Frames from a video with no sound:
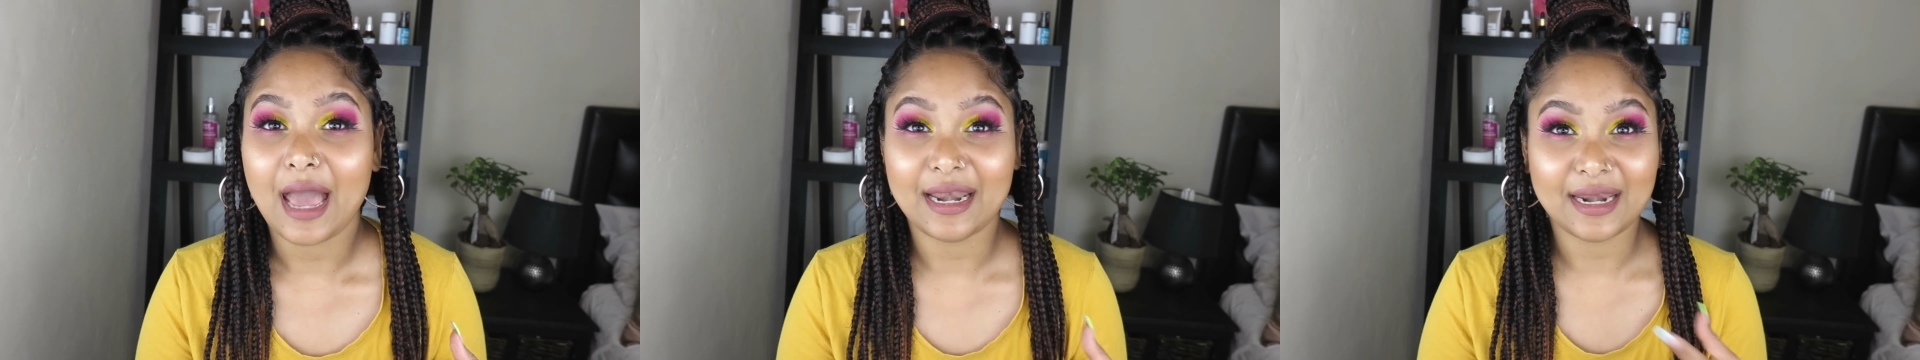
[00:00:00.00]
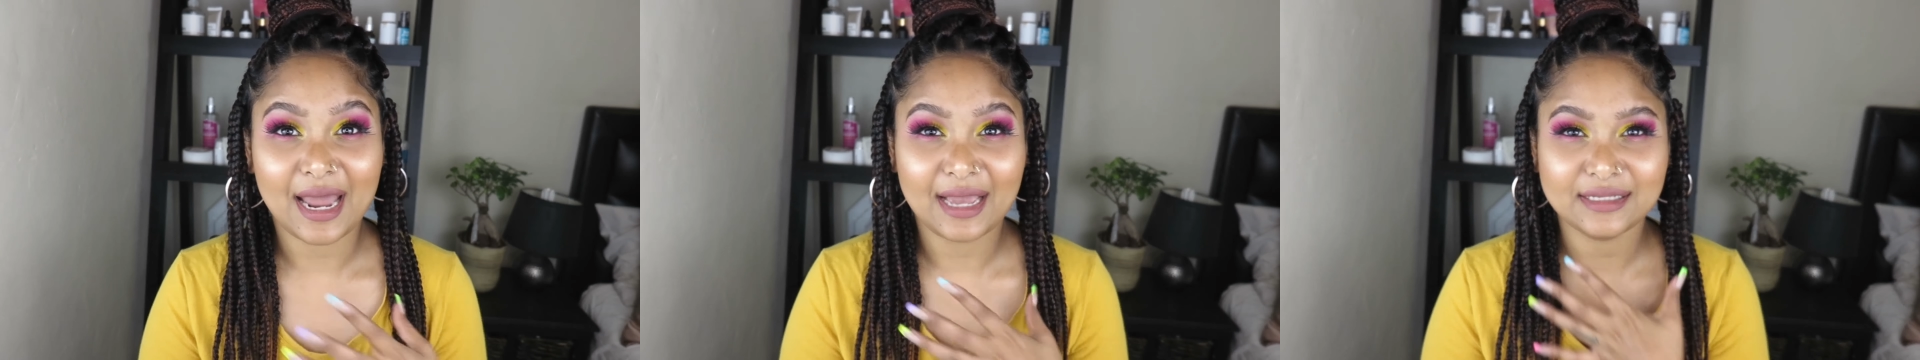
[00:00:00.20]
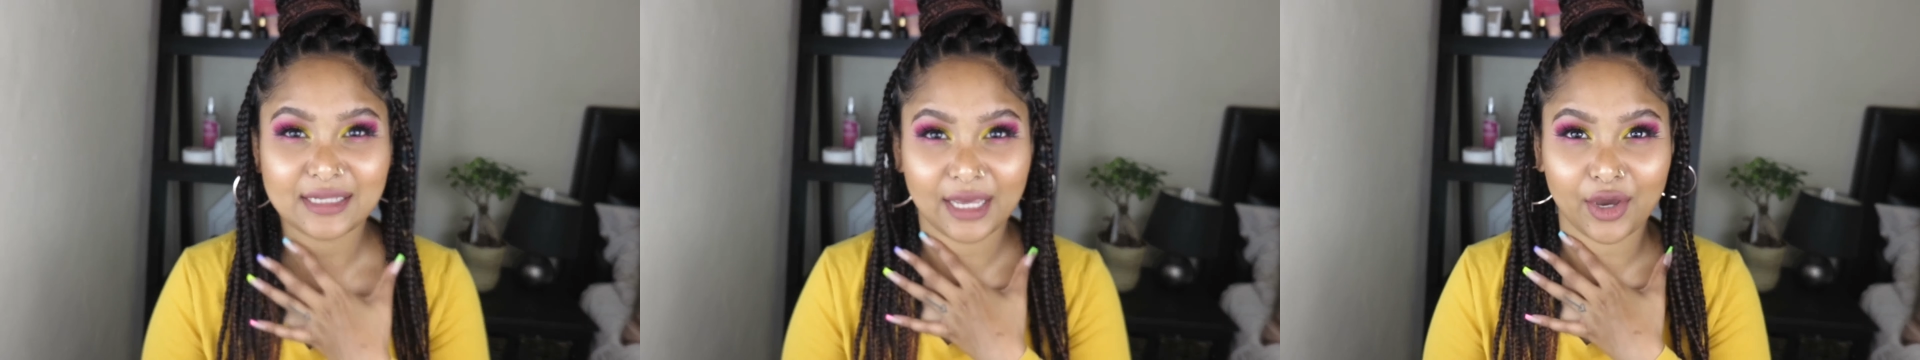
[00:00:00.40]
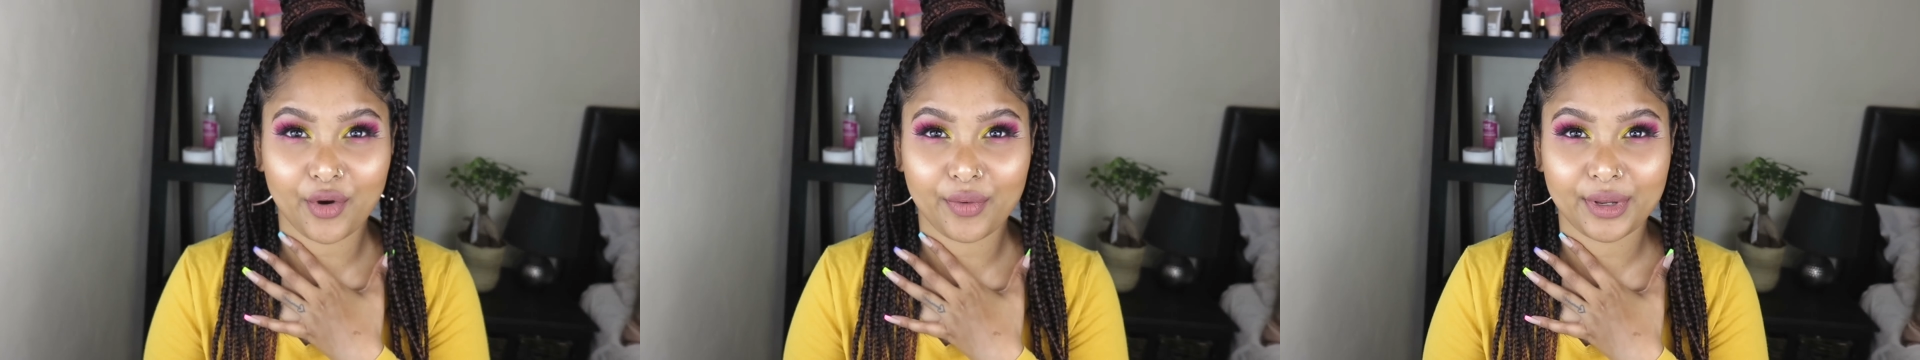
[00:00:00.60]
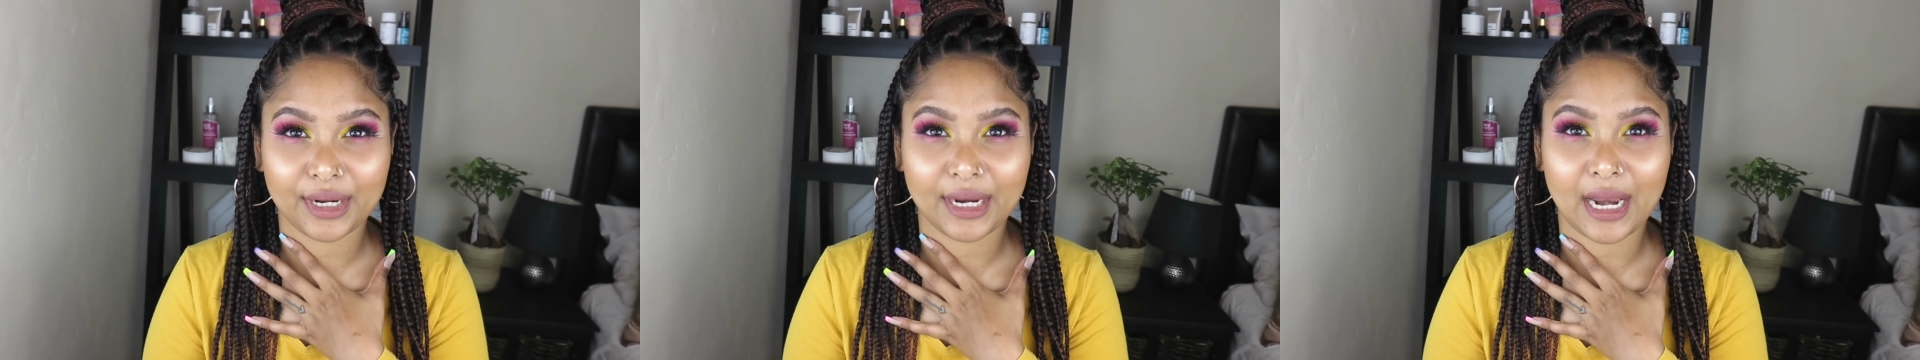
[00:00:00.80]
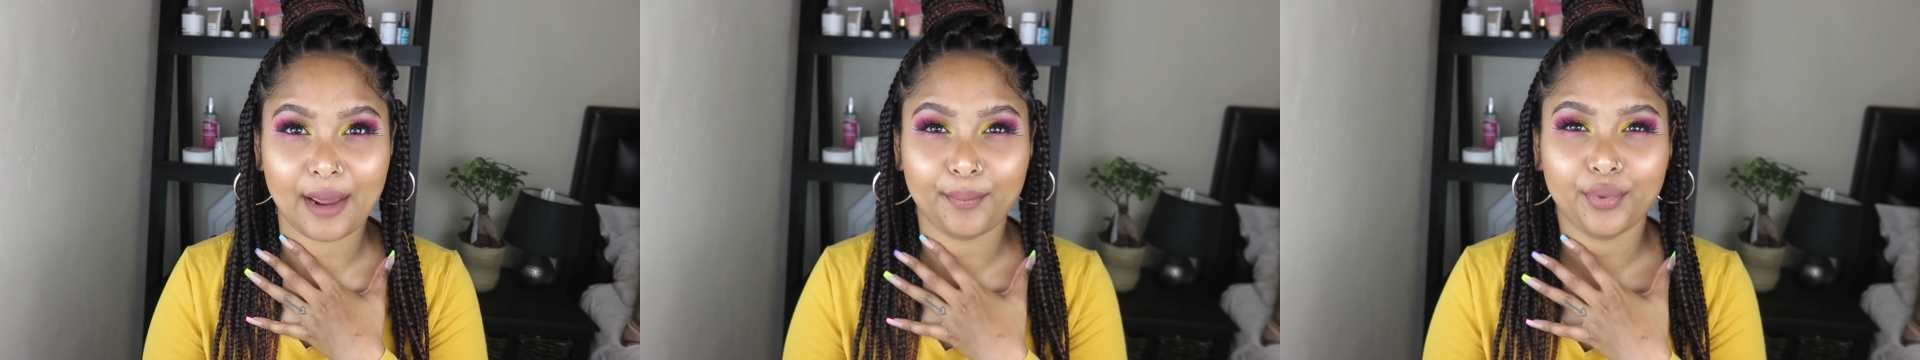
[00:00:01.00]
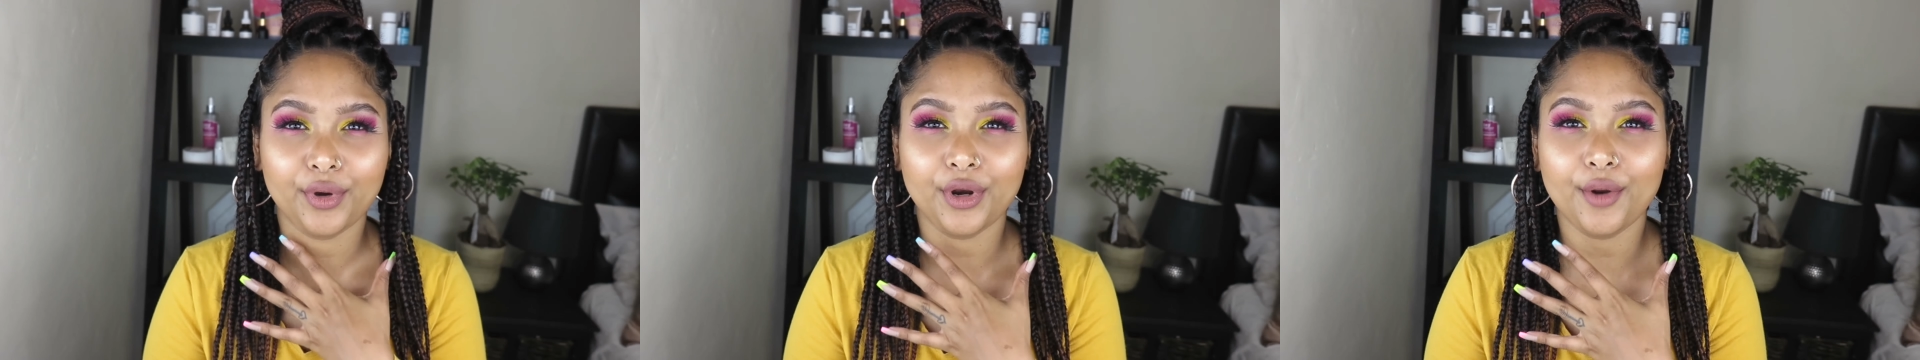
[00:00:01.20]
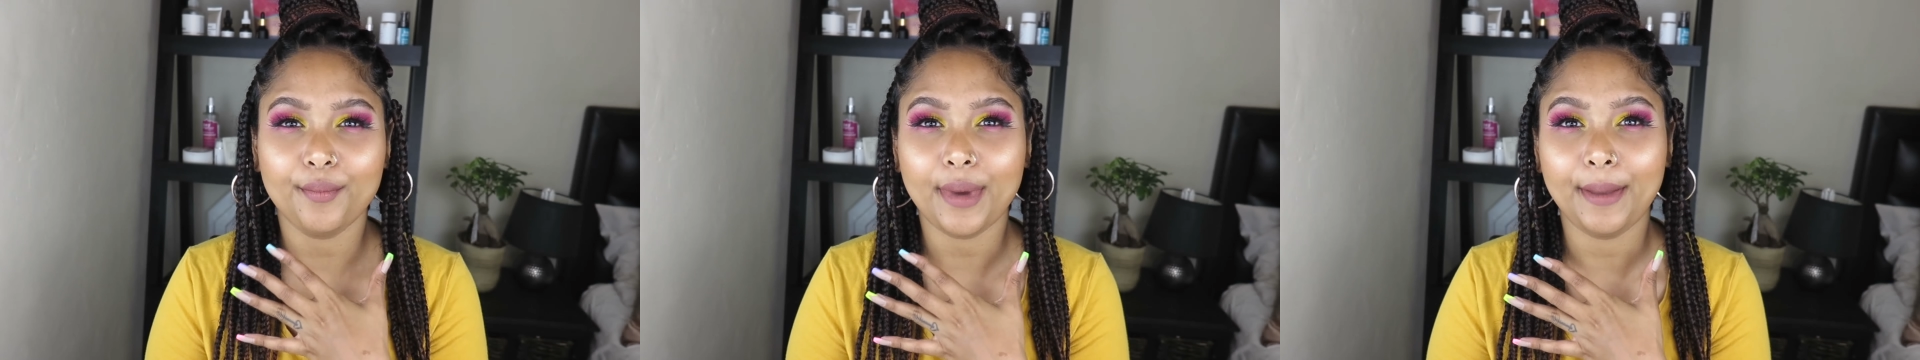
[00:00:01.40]
at night I go in and I
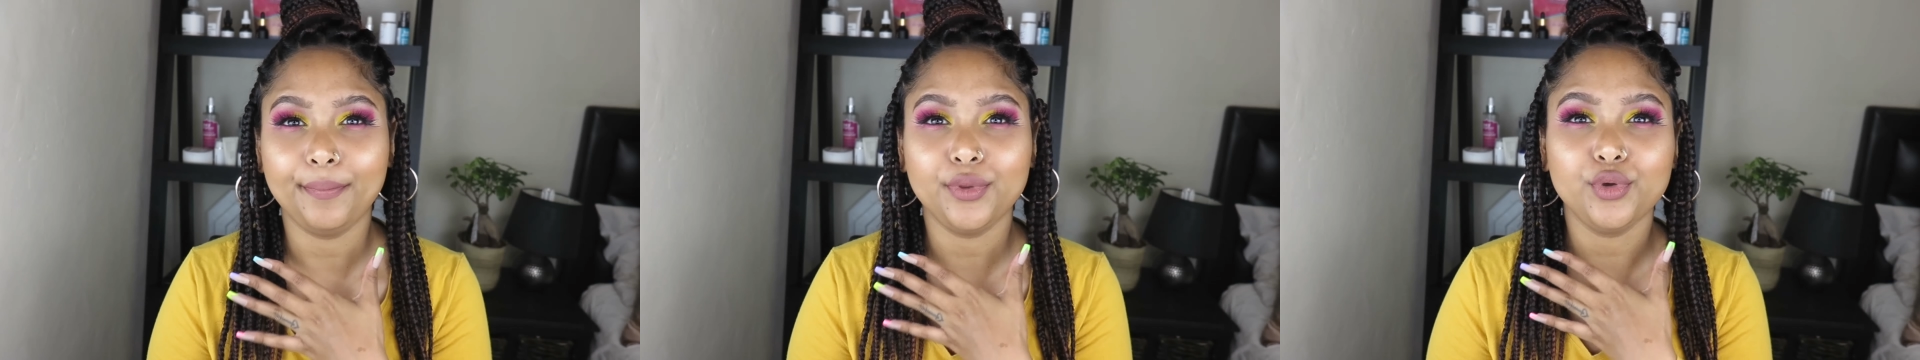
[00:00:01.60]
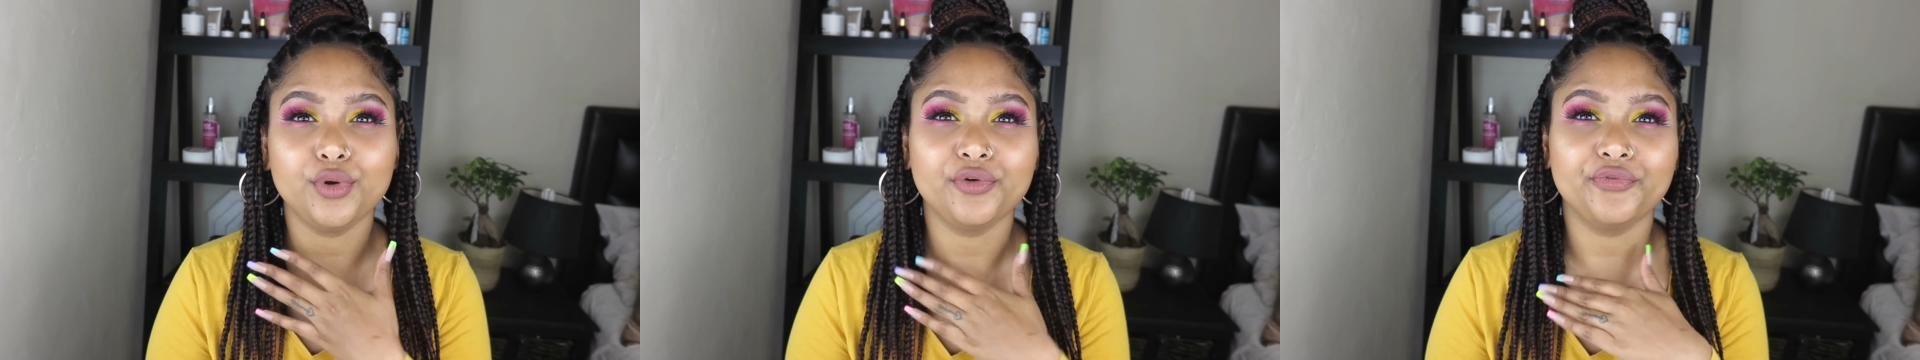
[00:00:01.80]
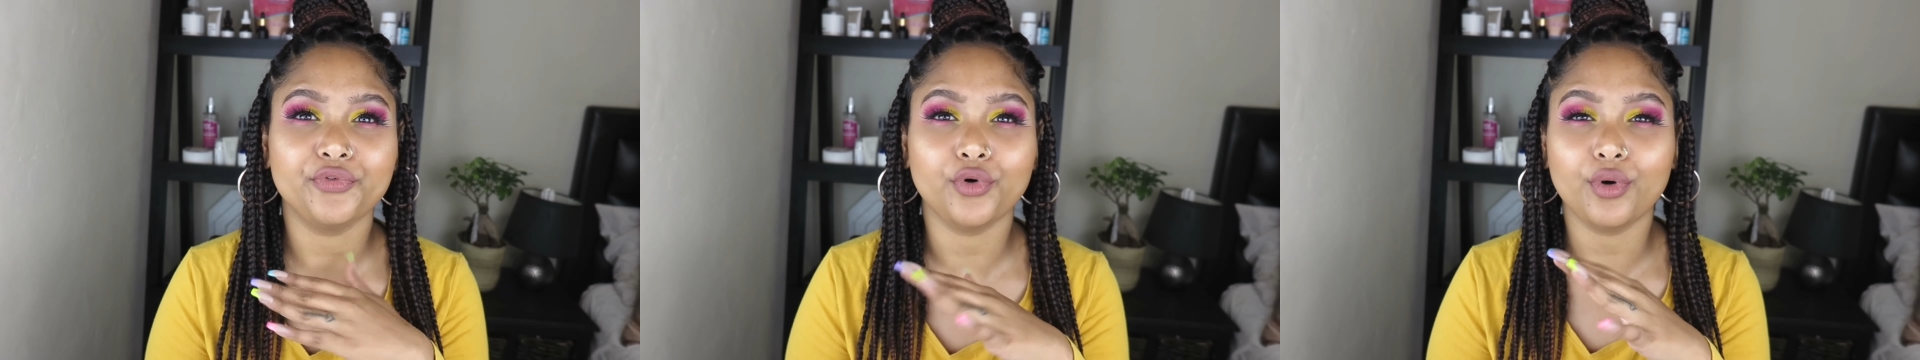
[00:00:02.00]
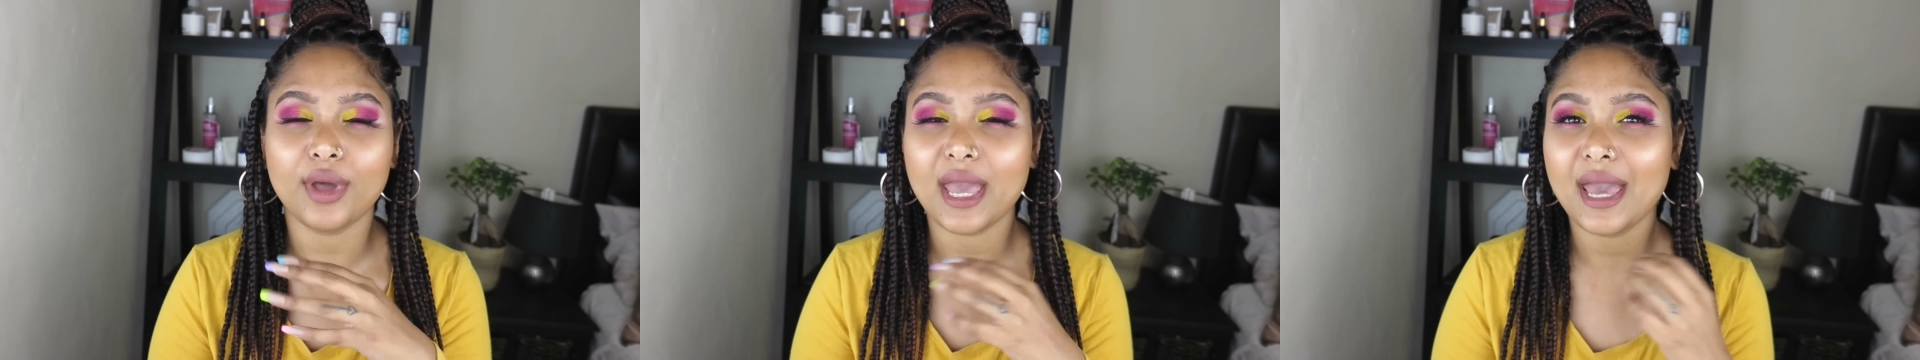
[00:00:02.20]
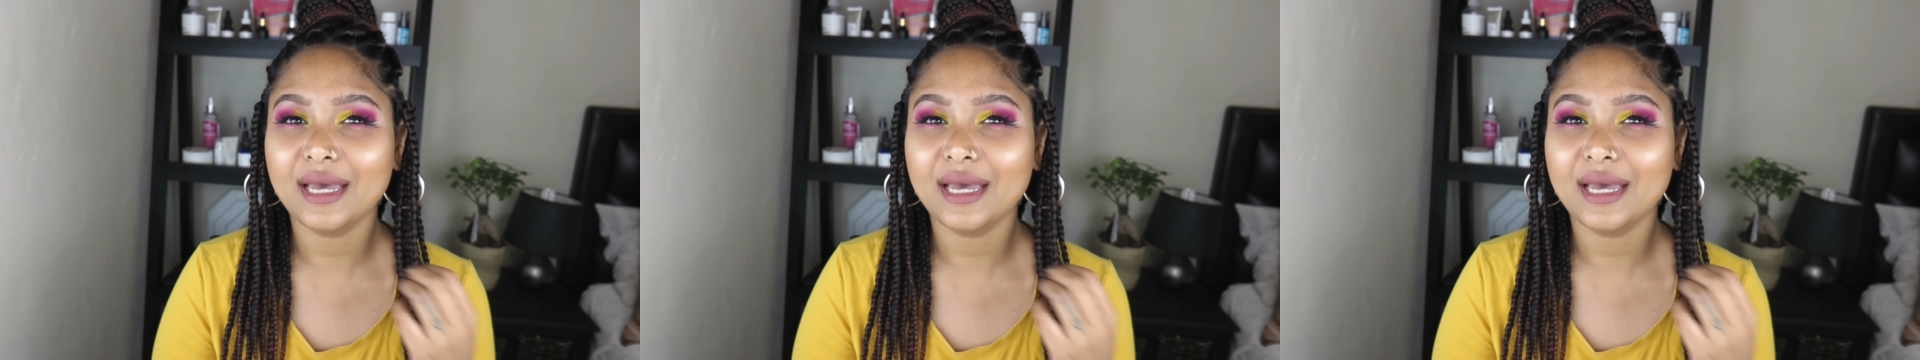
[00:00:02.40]
put on my beautiful